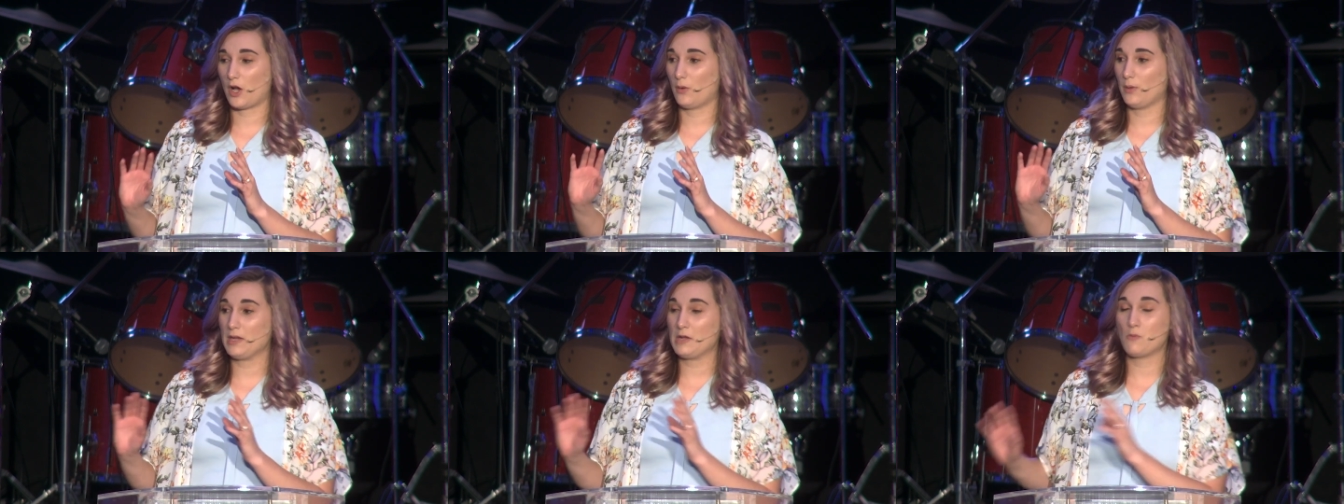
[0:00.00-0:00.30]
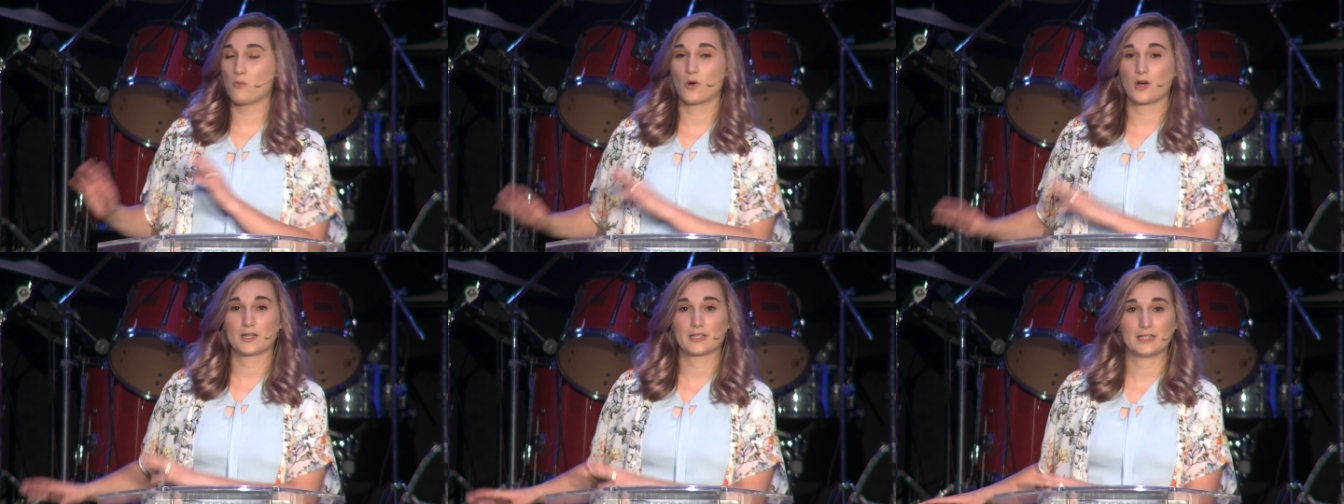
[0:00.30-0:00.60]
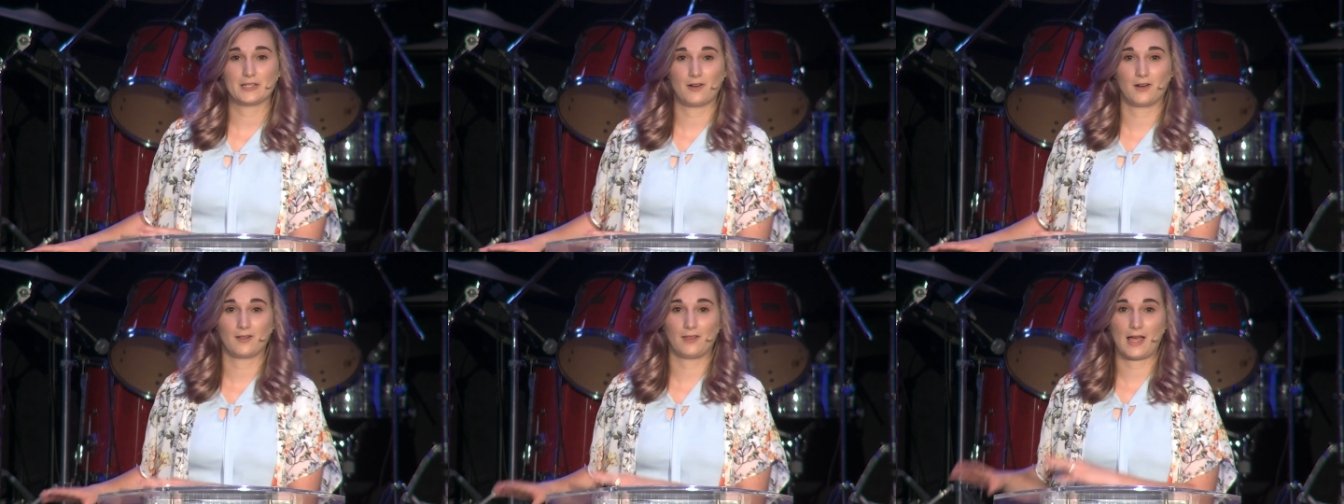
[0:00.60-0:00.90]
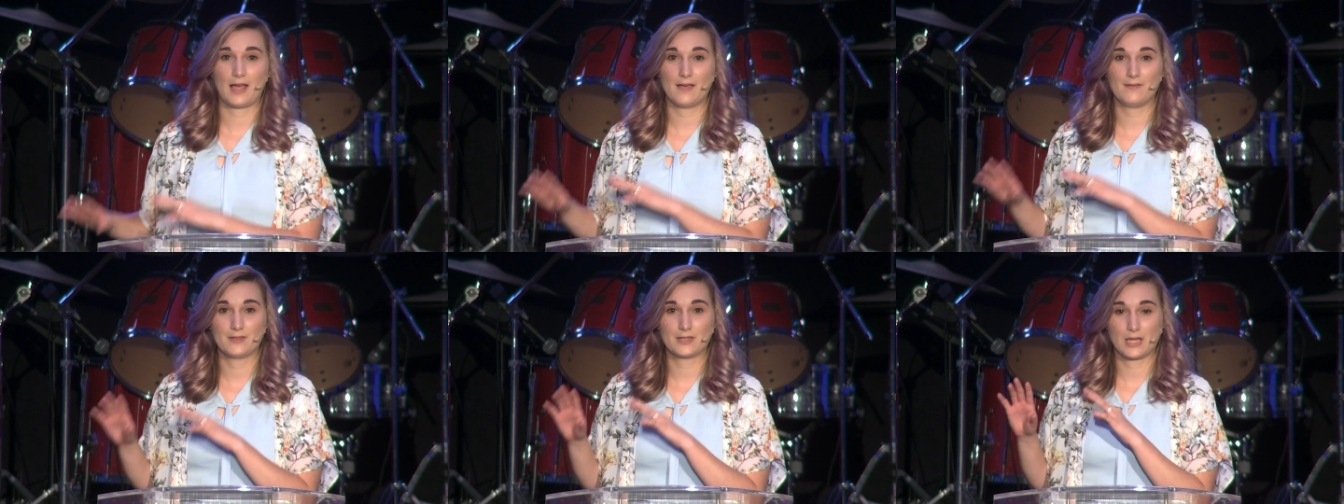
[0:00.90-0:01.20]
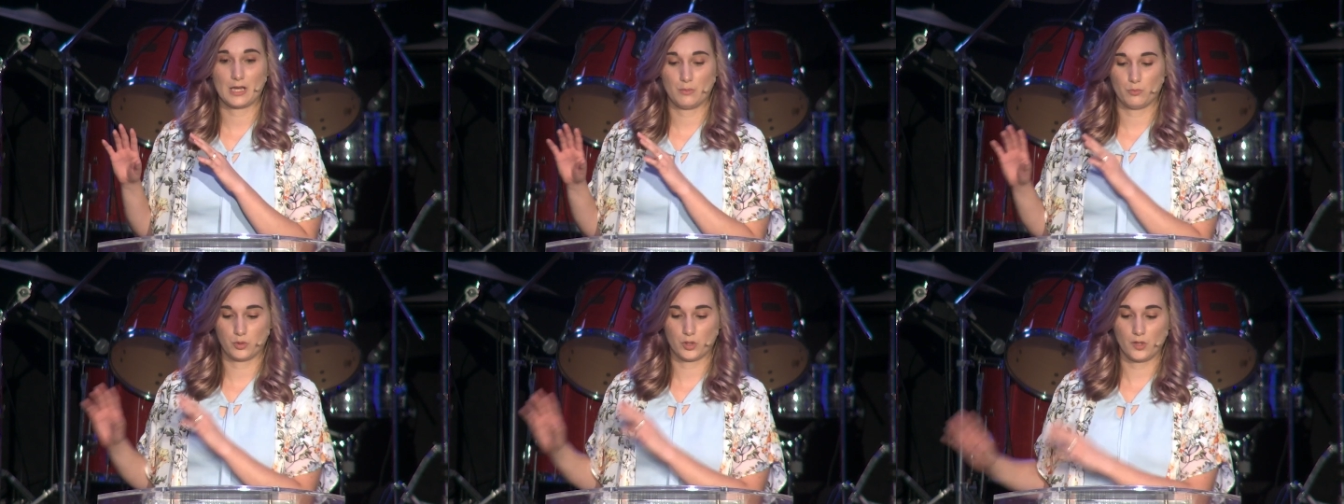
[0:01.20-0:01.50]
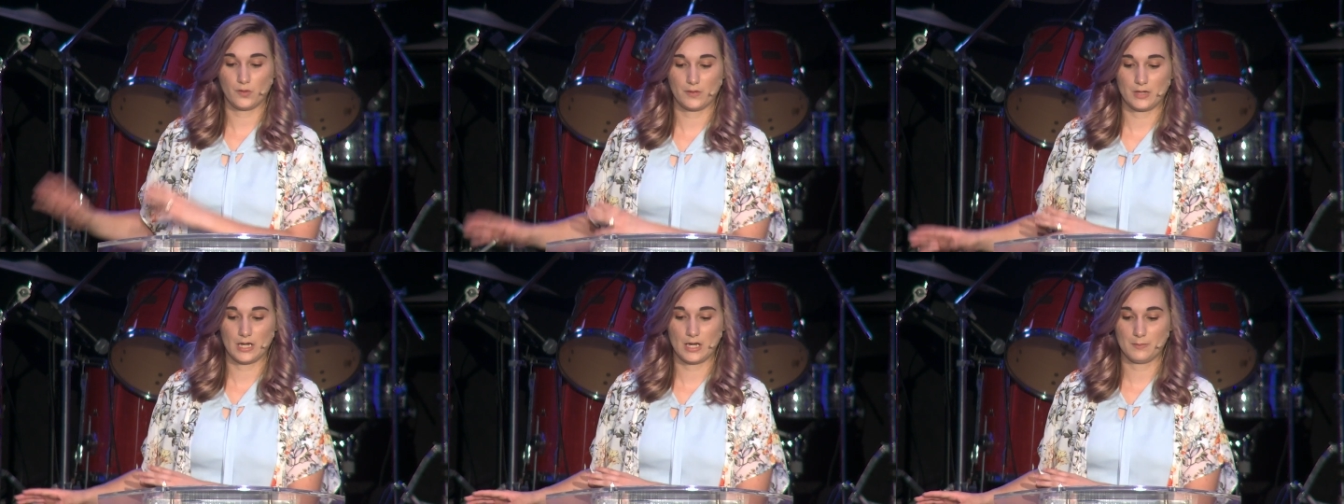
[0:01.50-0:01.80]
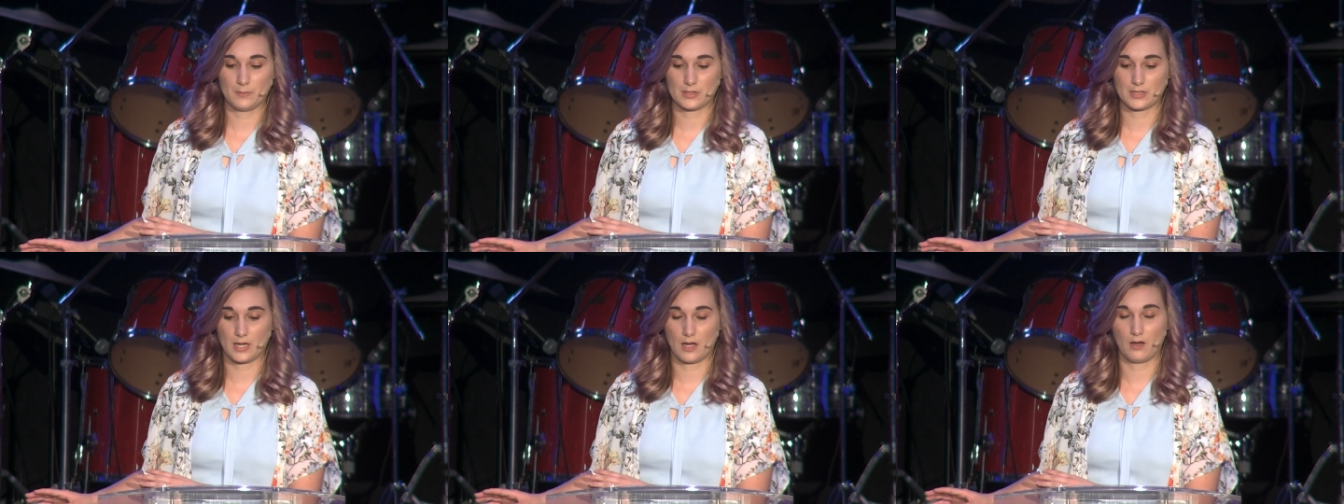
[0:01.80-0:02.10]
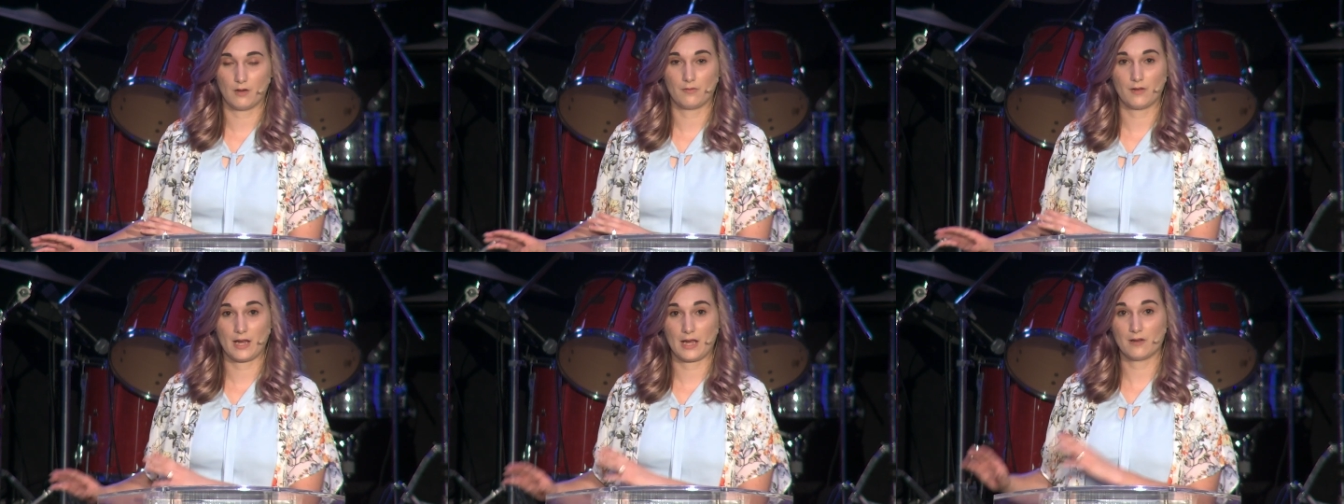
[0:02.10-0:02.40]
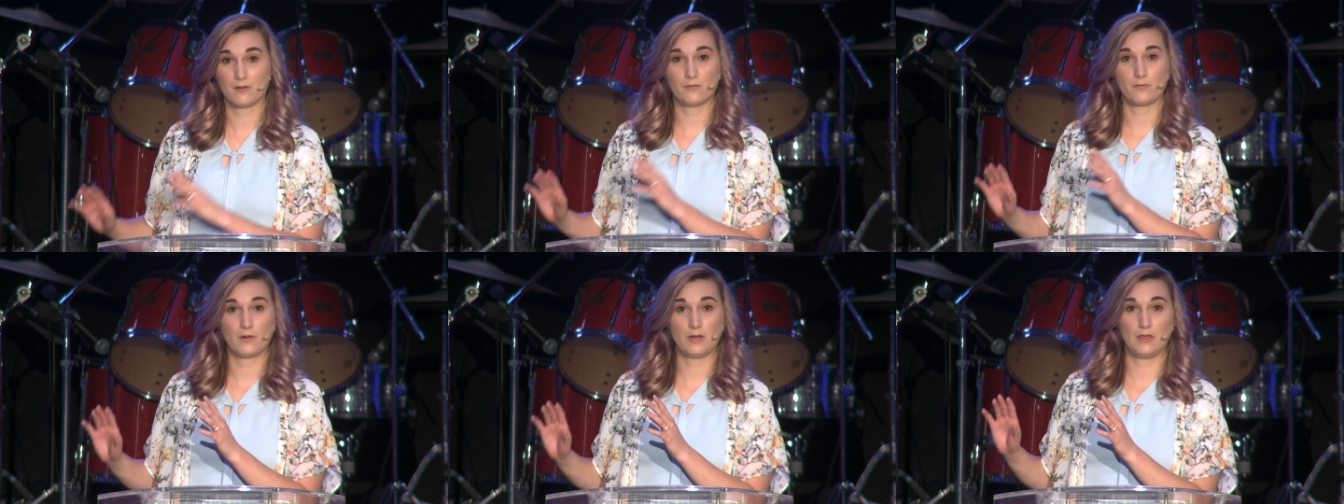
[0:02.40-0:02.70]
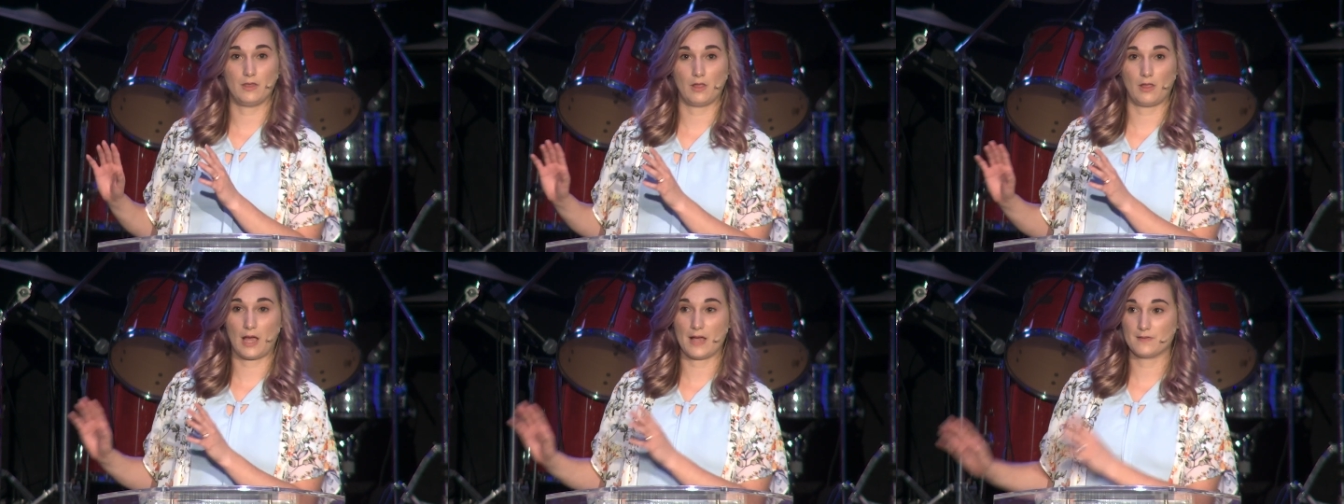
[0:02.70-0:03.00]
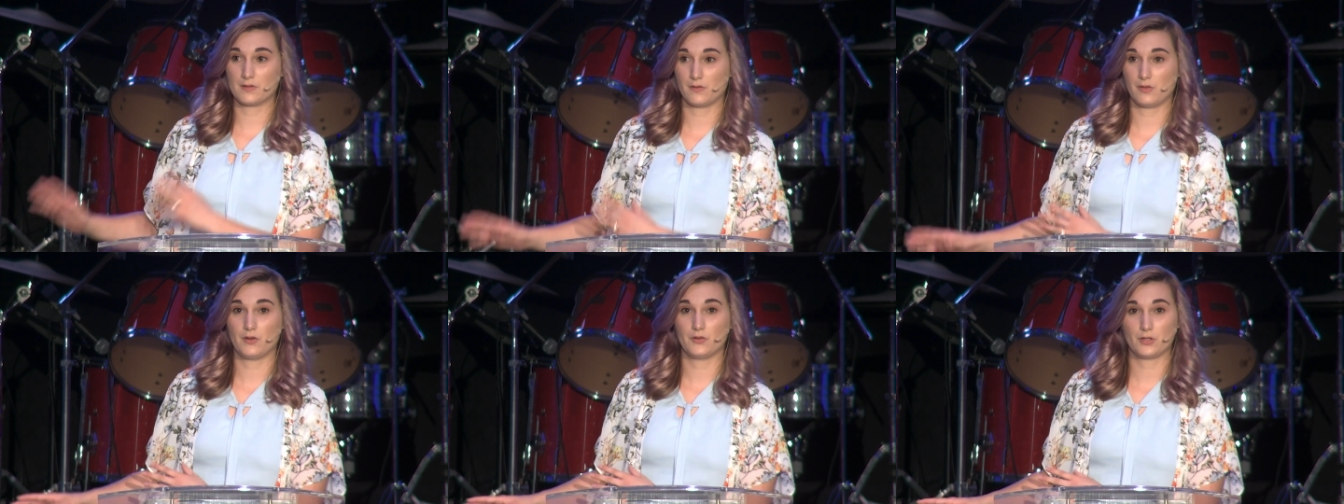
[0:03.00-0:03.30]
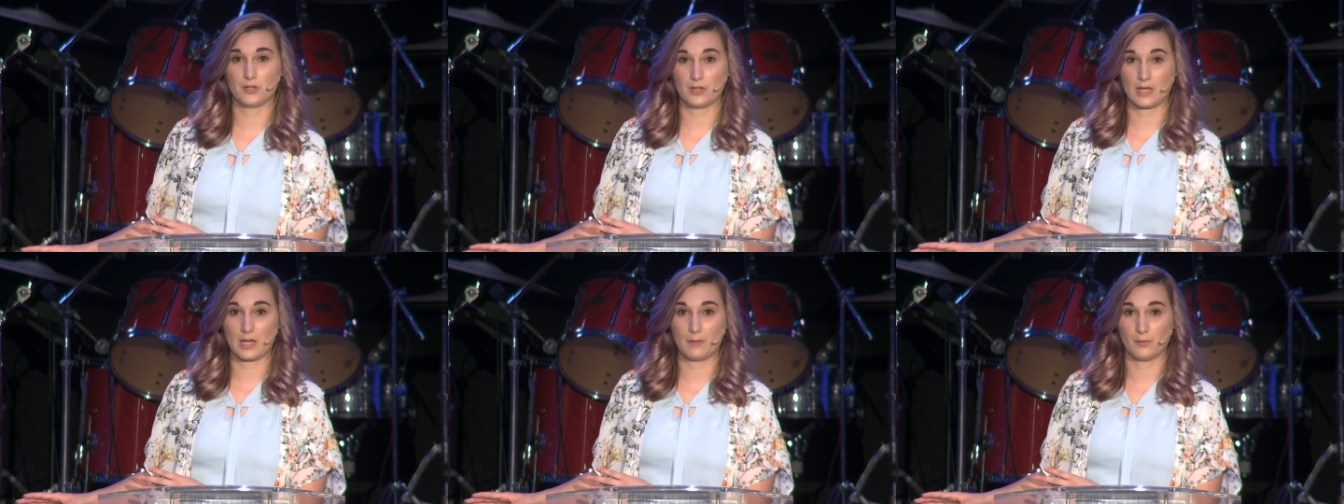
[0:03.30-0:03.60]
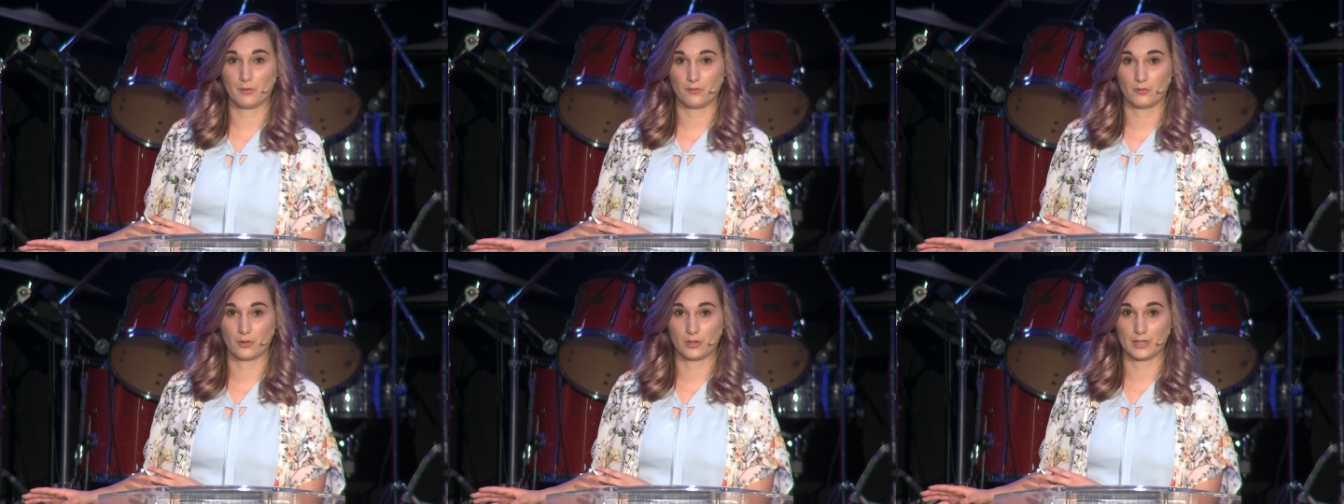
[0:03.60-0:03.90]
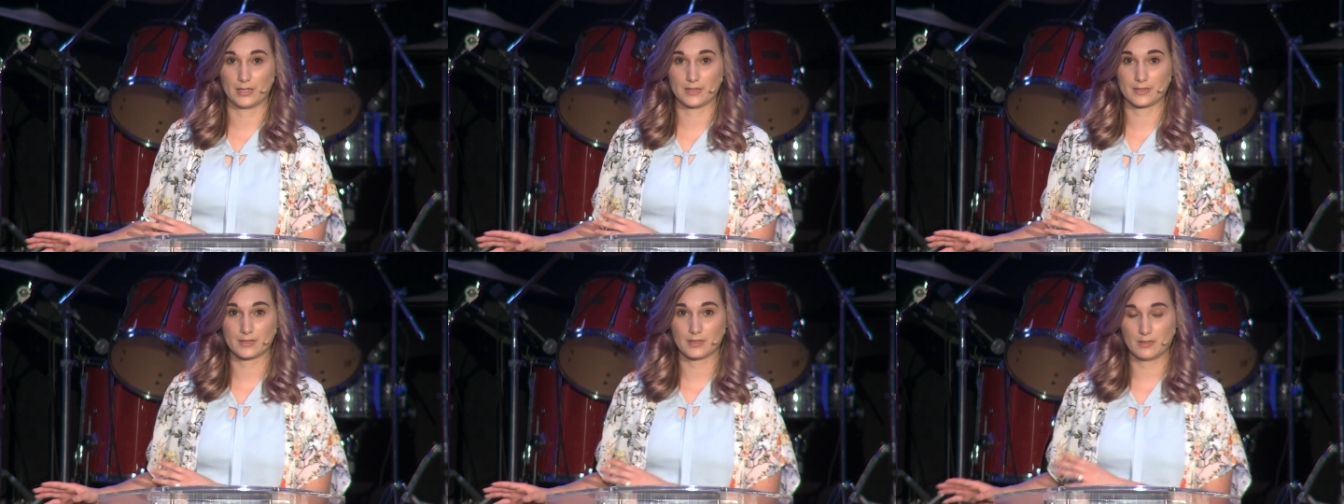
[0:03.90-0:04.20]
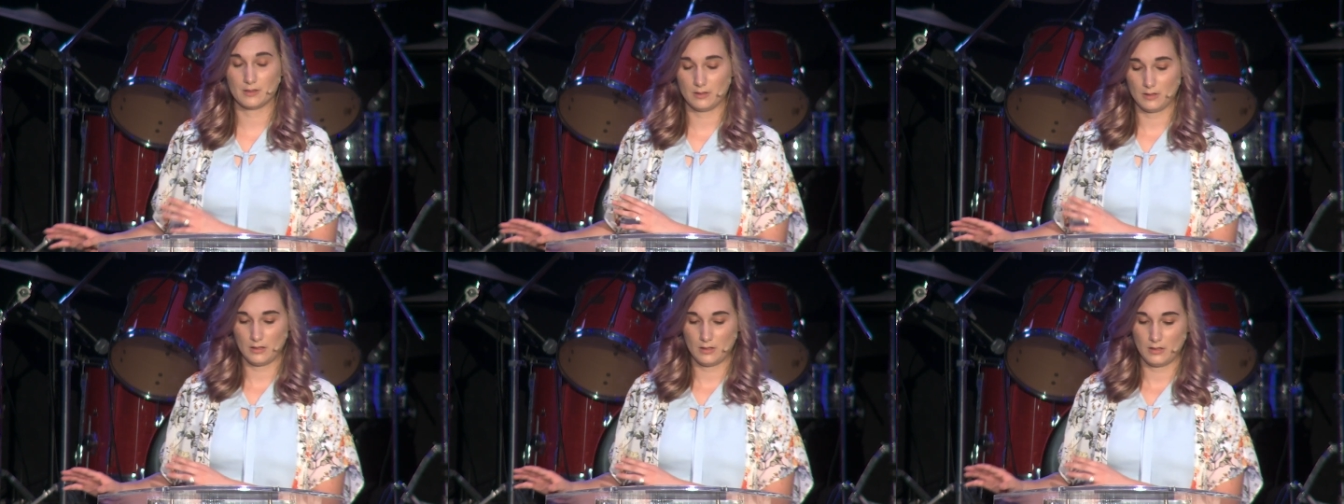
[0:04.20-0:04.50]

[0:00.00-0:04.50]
already worked in our lives and proven himself and in the lives of those who came before us.